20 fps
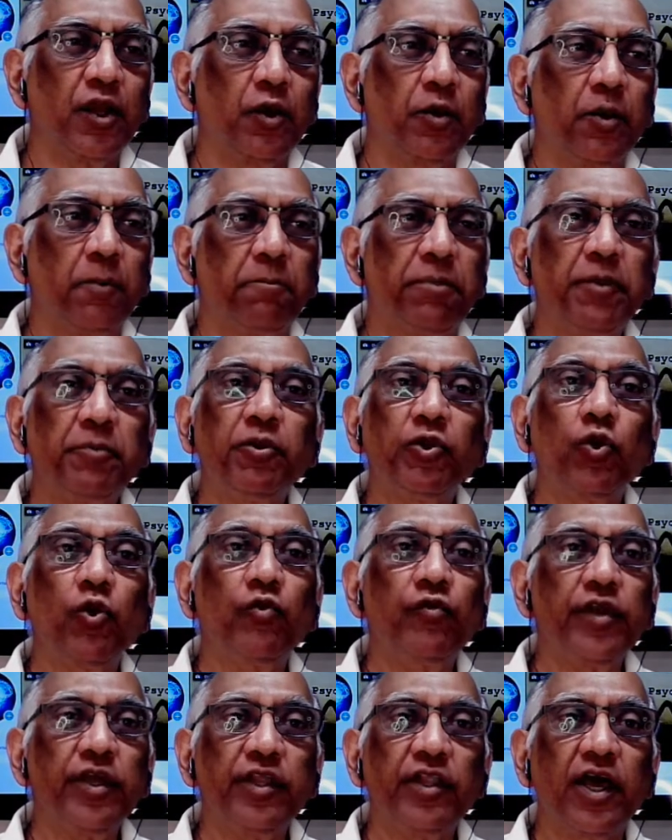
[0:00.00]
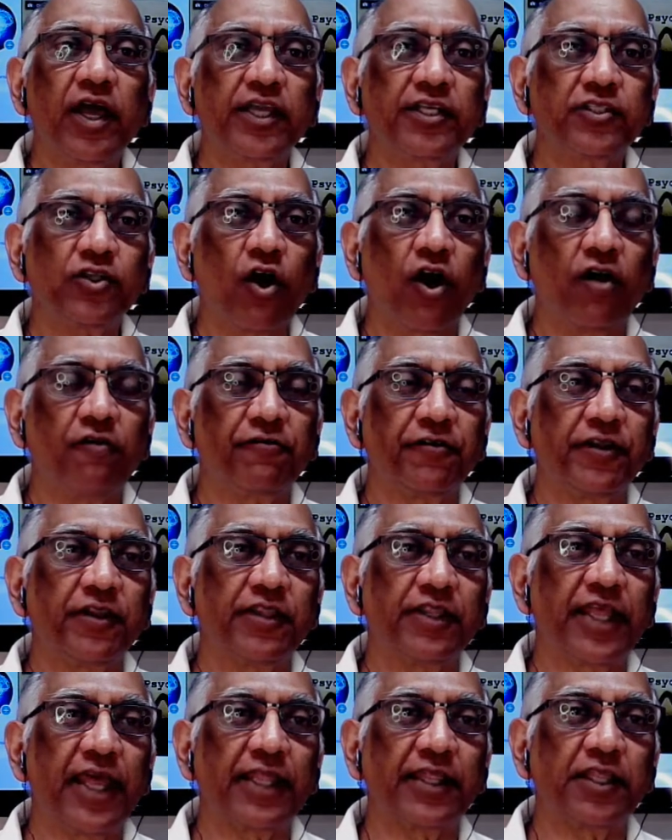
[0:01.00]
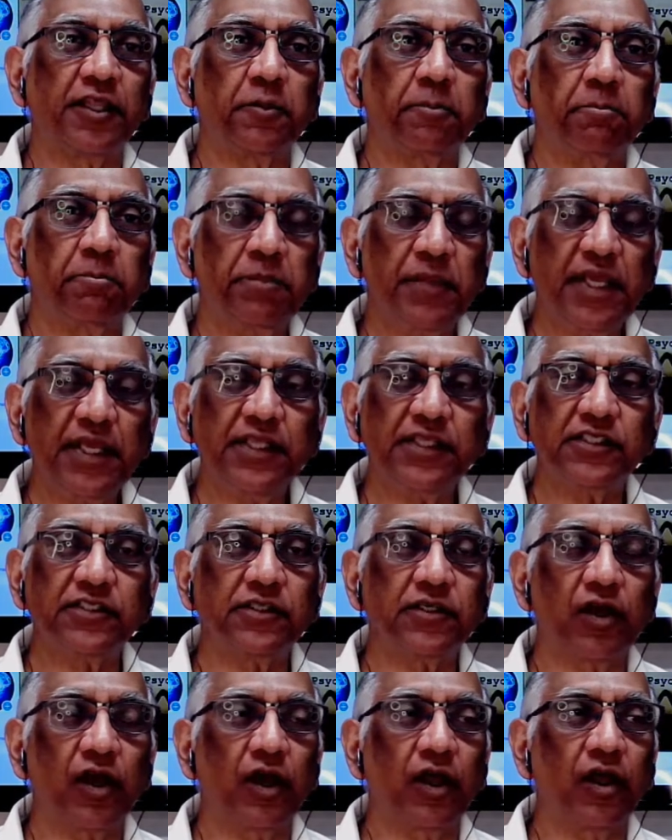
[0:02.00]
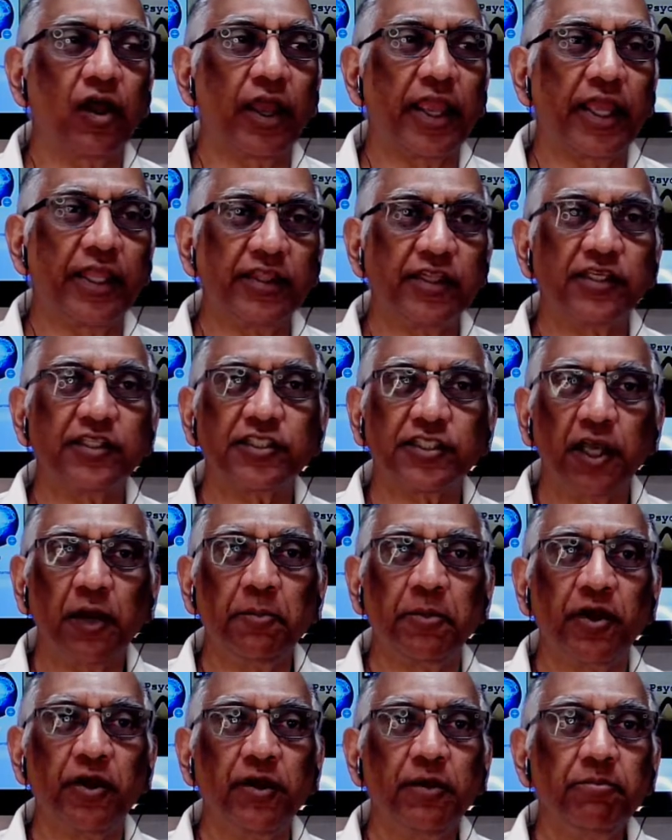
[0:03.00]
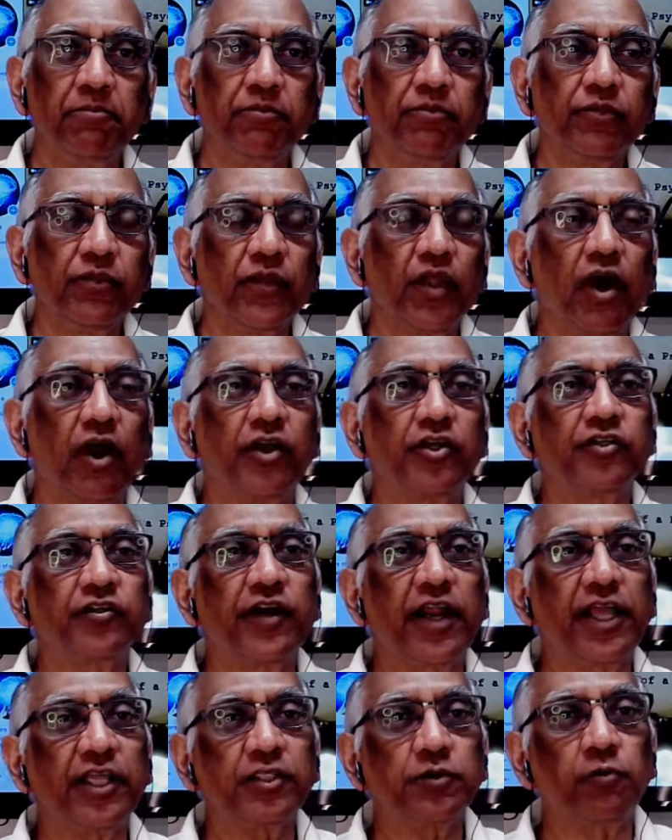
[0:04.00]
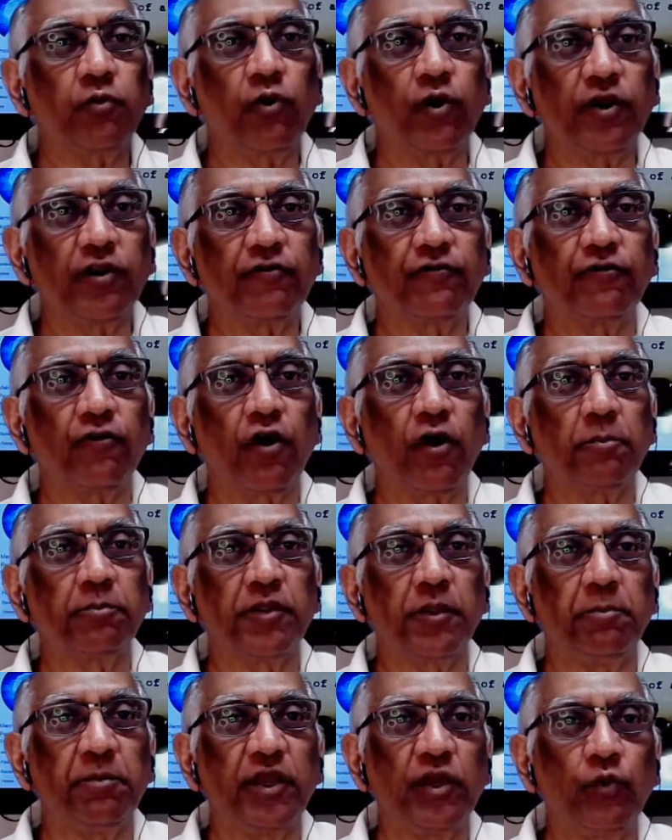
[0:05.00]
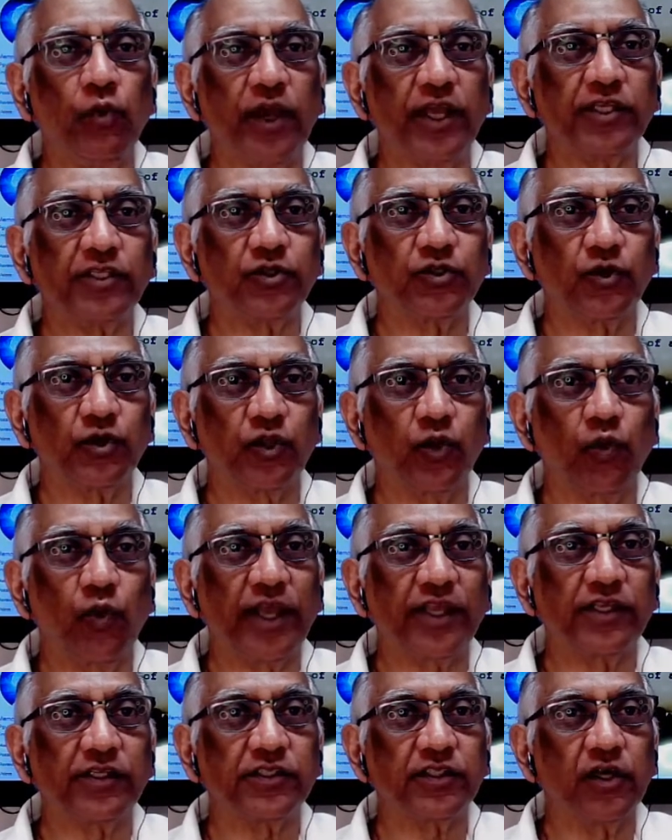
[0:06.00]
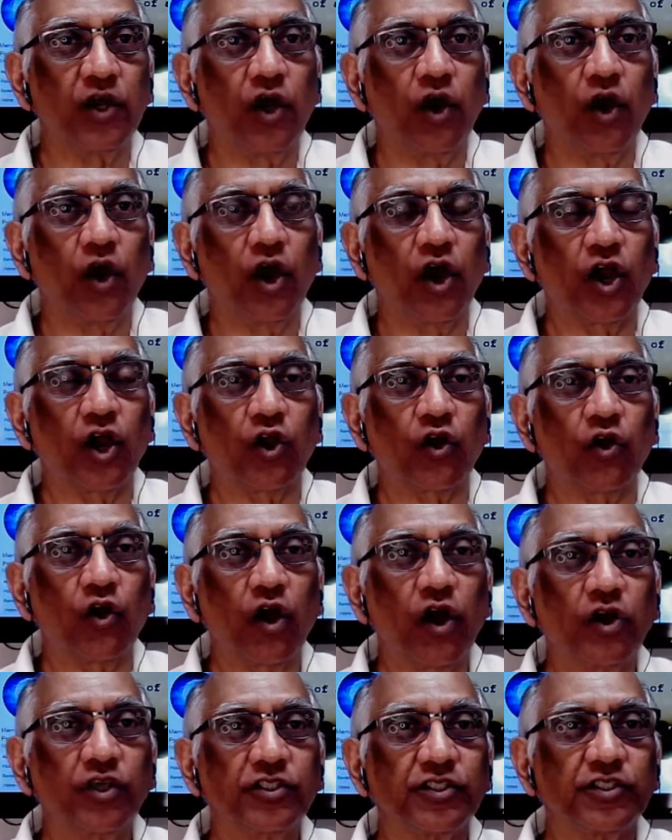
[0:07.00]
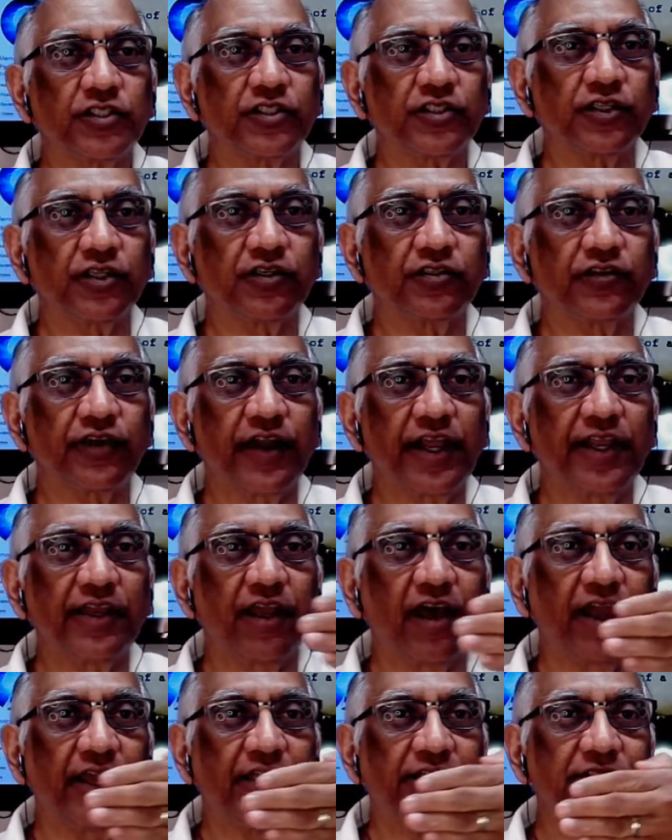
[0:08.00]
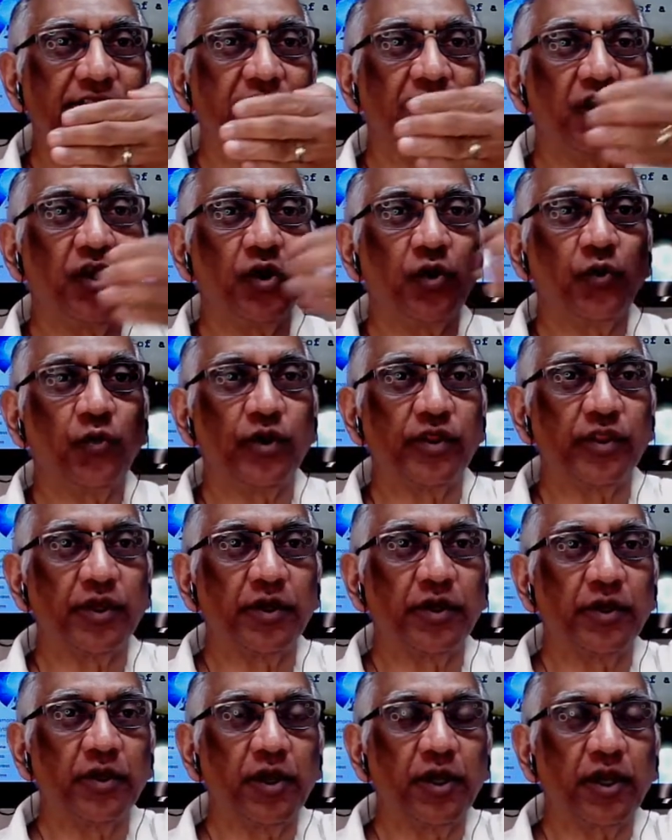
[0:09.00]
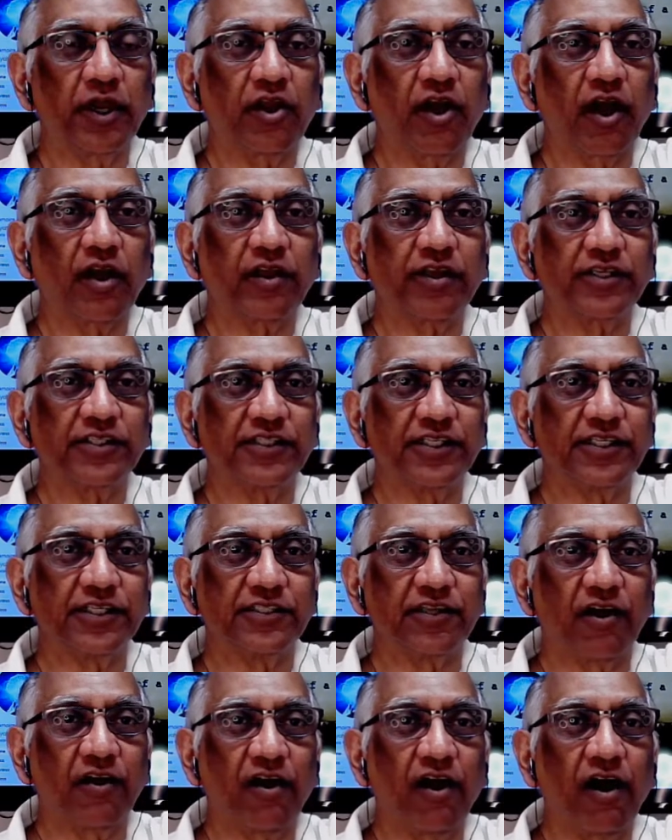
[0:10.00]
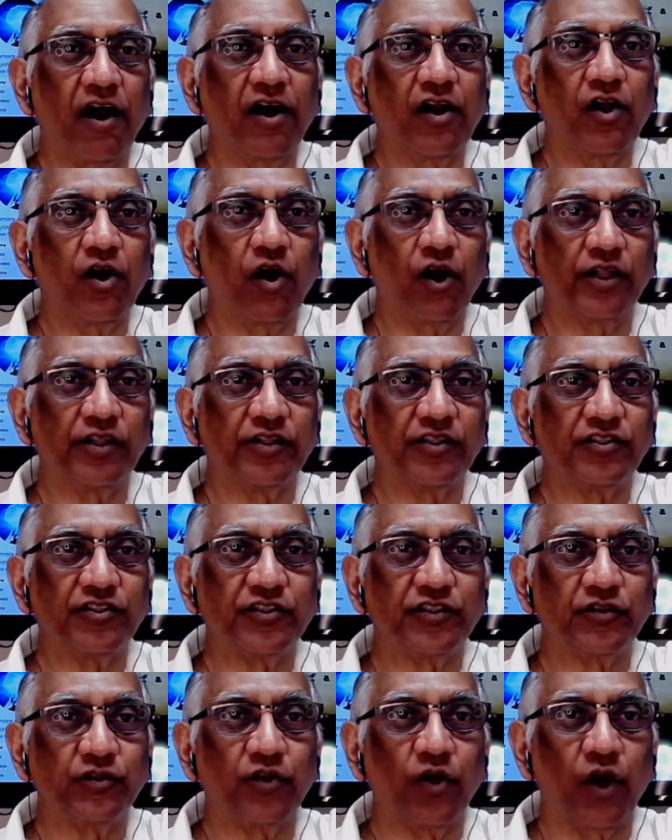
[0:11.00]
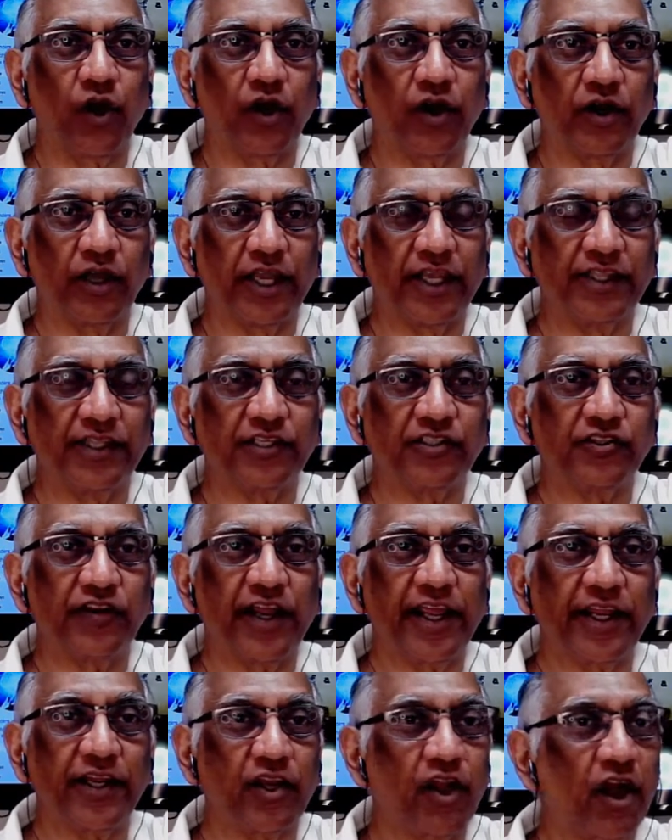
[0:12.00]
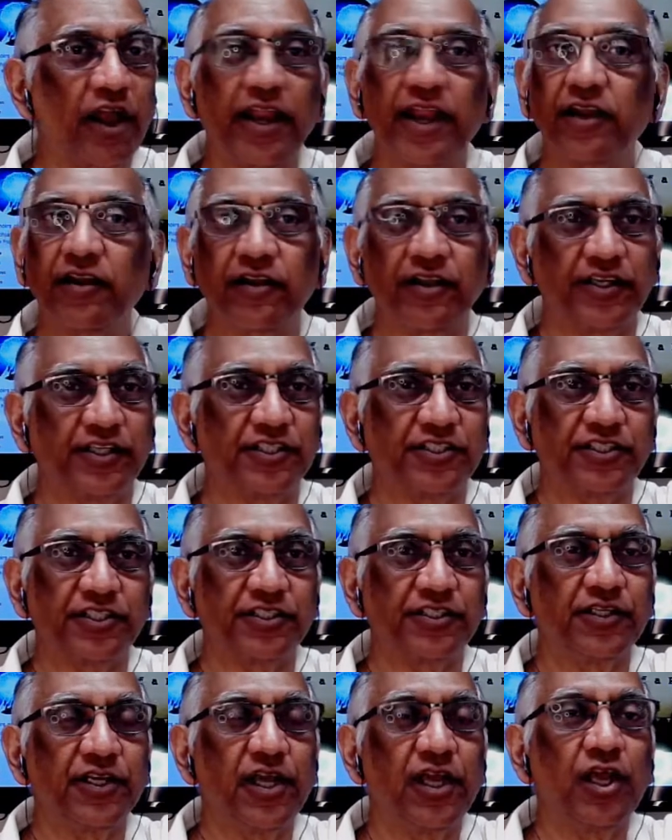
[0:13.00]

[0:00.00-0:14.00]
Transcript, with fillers: Uh, people don't realize often that the meats in the summer are transported from the Midwest or the West across train lines where the carcasses are hung on uh, in the train, not air conditioned,